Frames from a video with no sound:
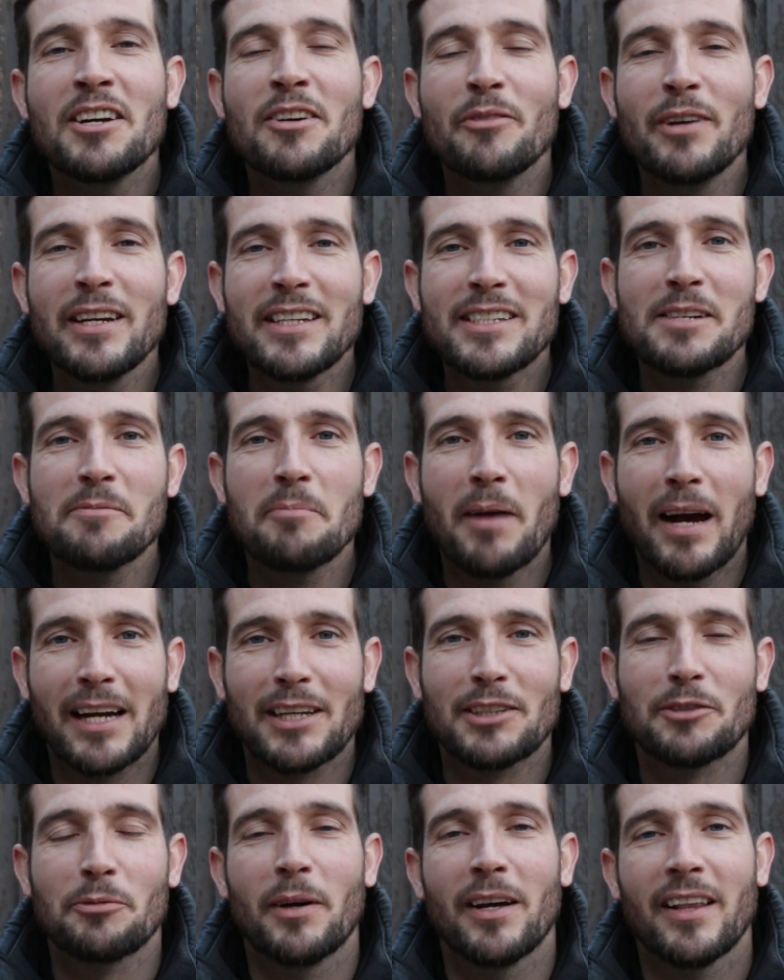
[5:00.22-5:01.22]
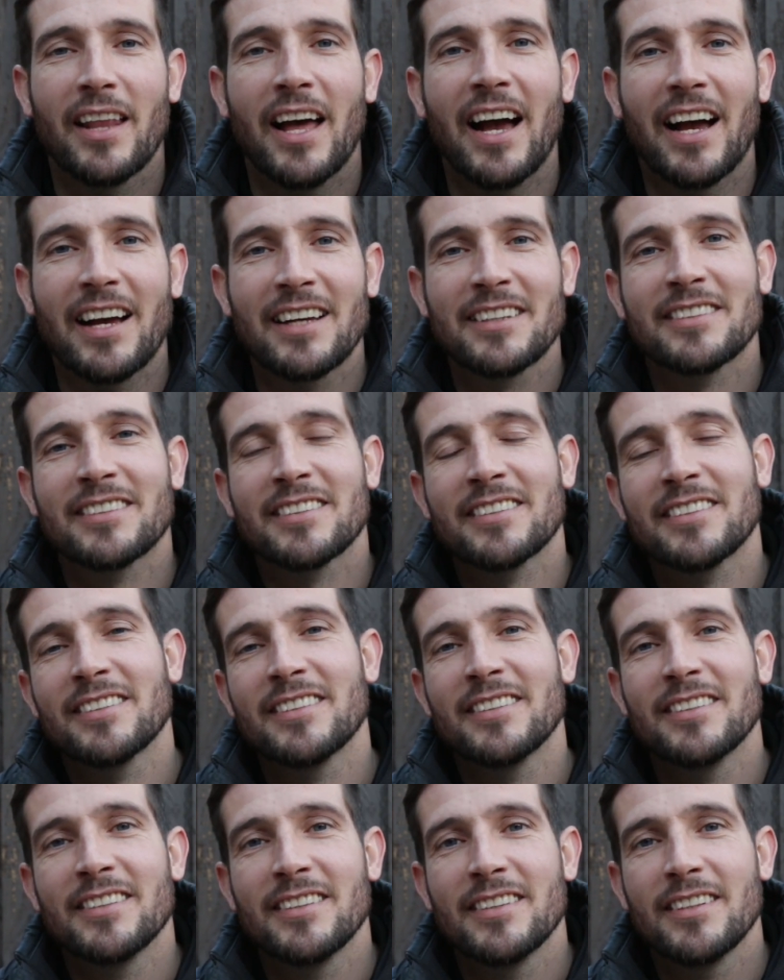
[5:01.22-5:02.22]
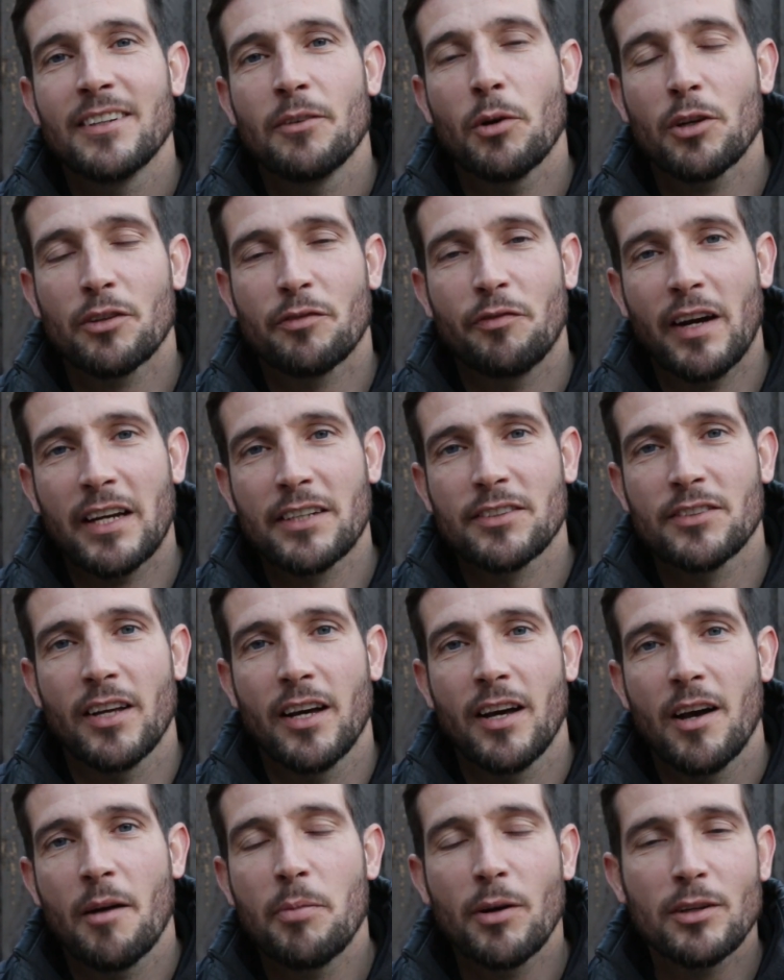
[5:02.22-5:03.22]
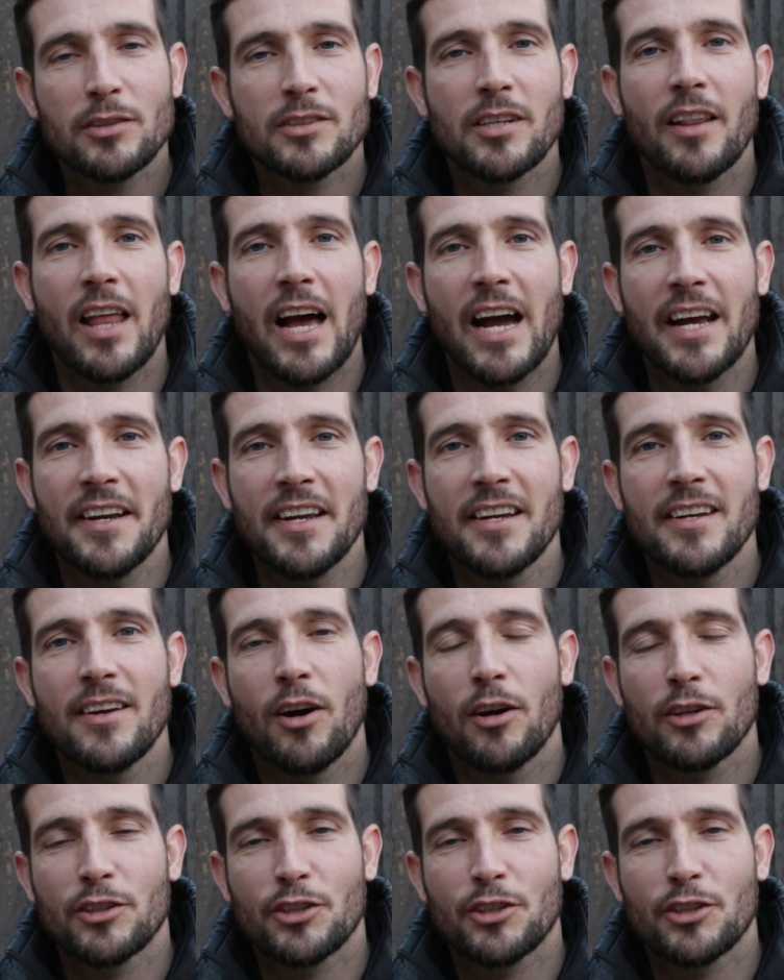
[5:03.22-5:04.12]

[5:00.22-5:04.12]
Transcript: Richie Maxwell asks, what's faster, a bolt to lightning or